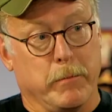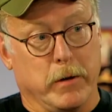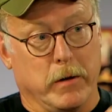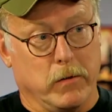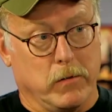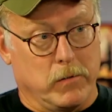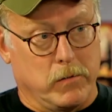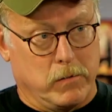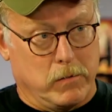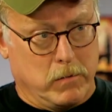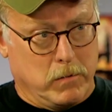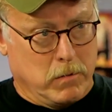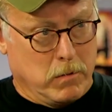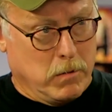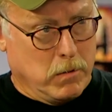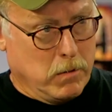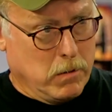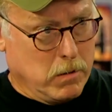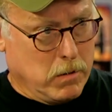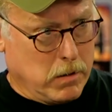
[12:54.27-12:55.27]
means
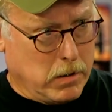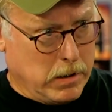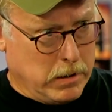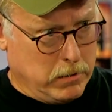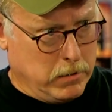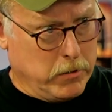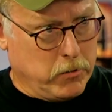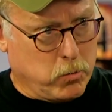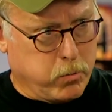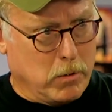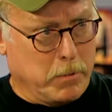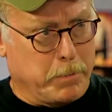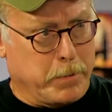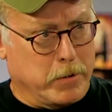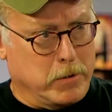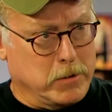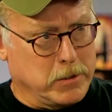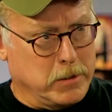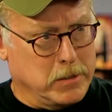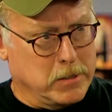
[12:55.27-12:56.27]
at least one
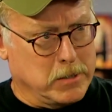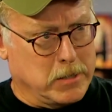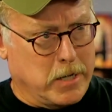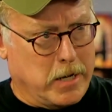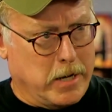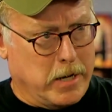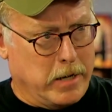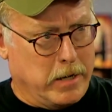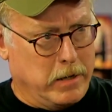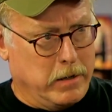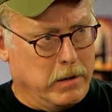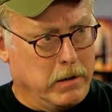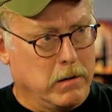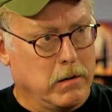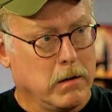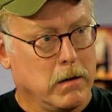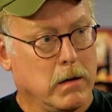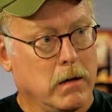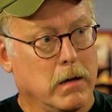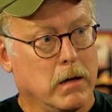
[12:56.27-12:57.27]
person has died,
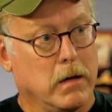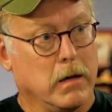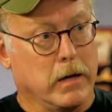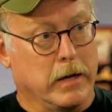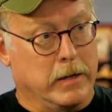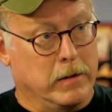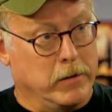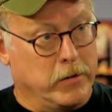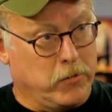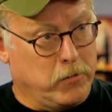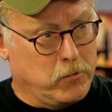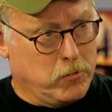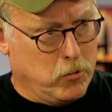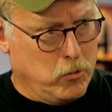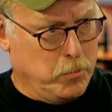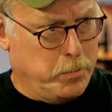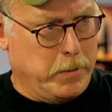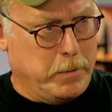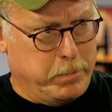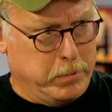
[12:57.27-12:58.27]
at least two
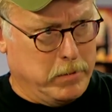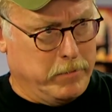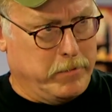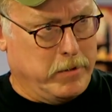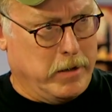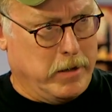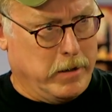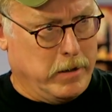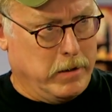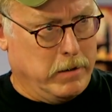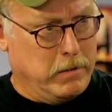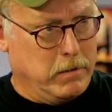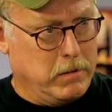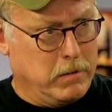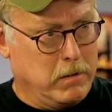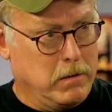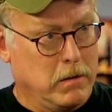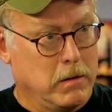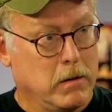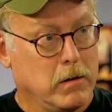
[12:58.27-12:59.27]
people have died.
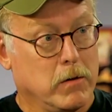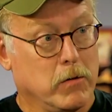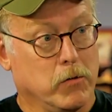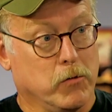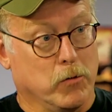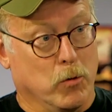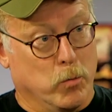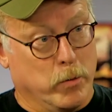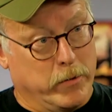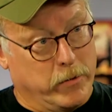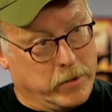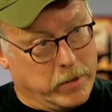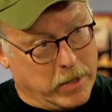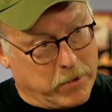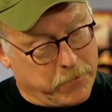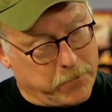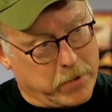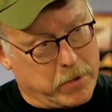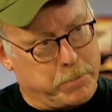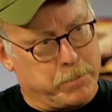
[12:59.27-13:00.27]
So when the
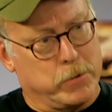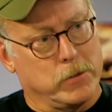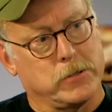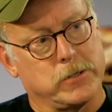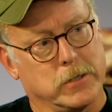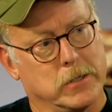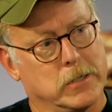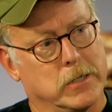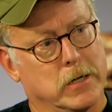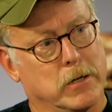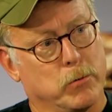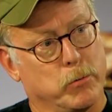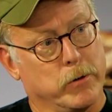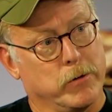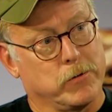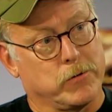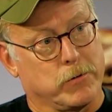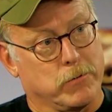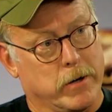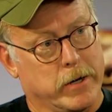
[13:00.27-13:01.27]
FAA pushes into the
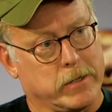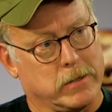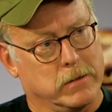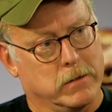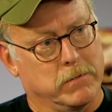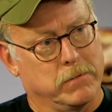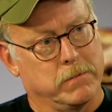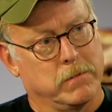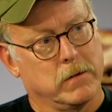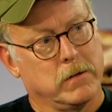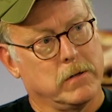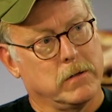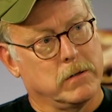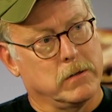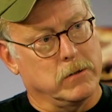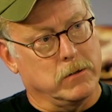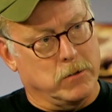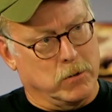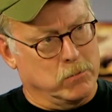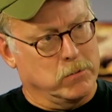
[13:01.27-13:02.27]
airworthiness directive,
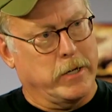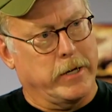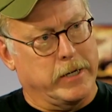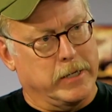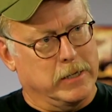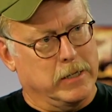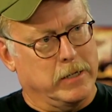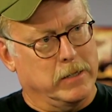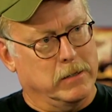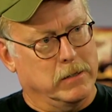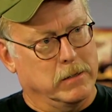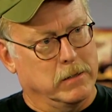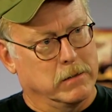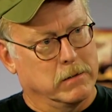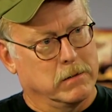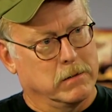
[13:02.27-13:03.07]
don't take it lightly.